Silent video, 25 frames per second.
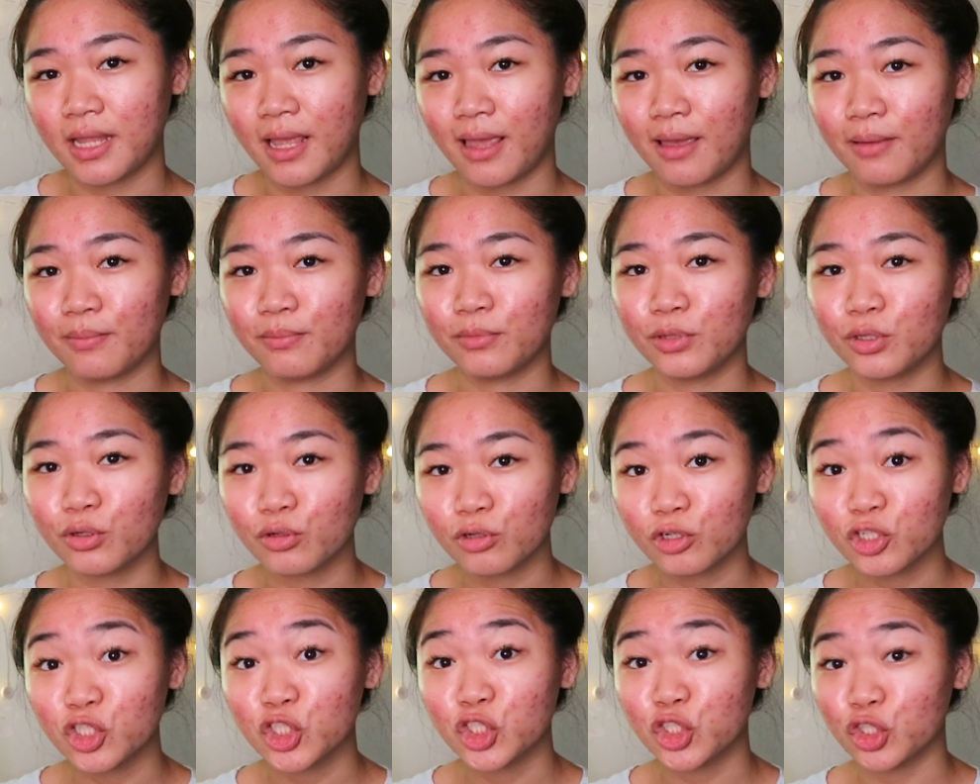
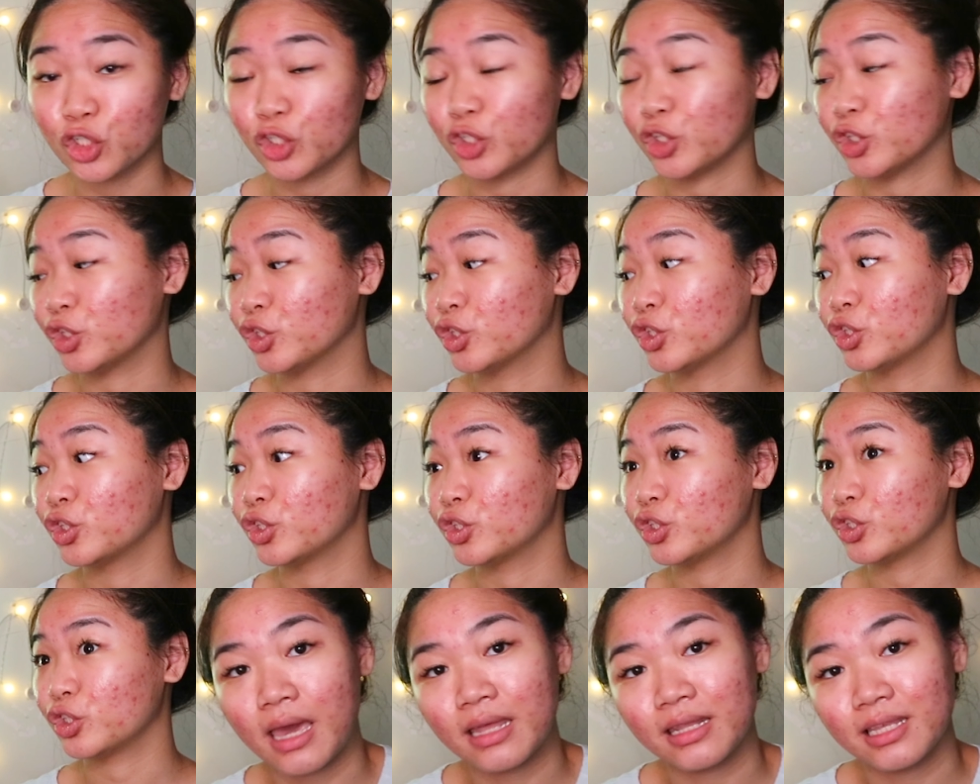Emulsion.
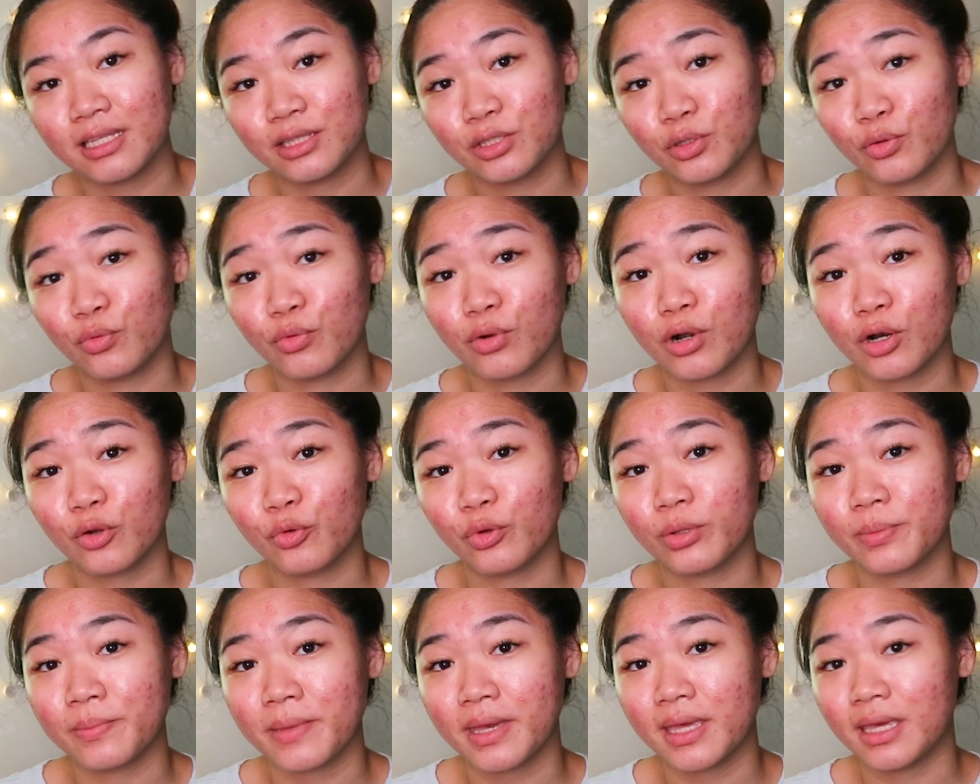I need to work
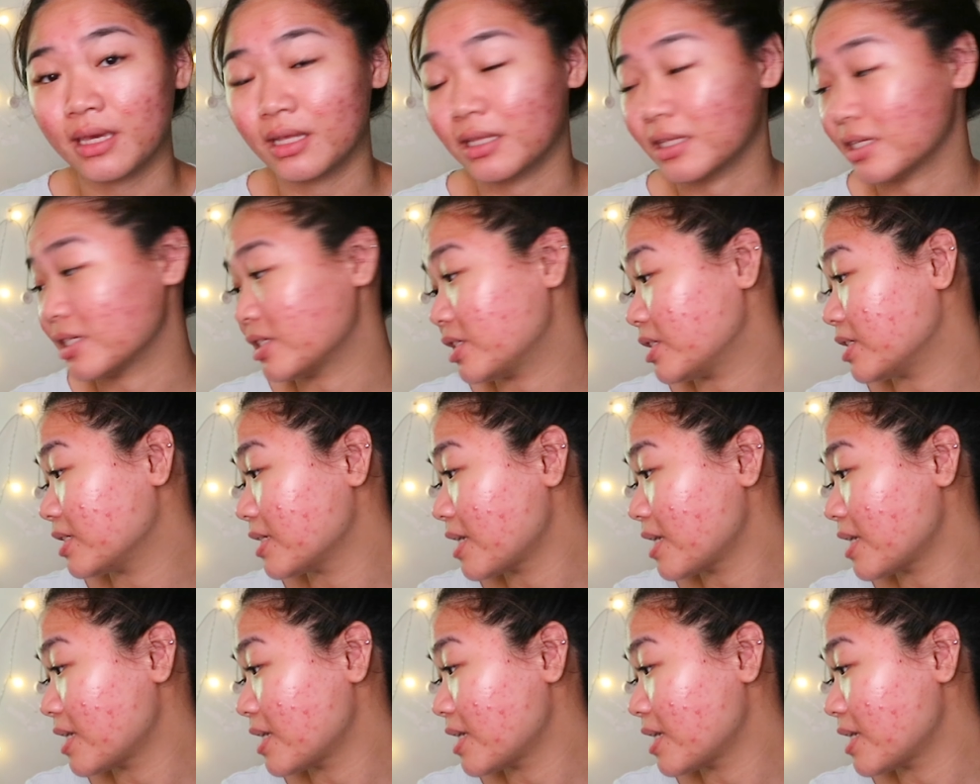with my English.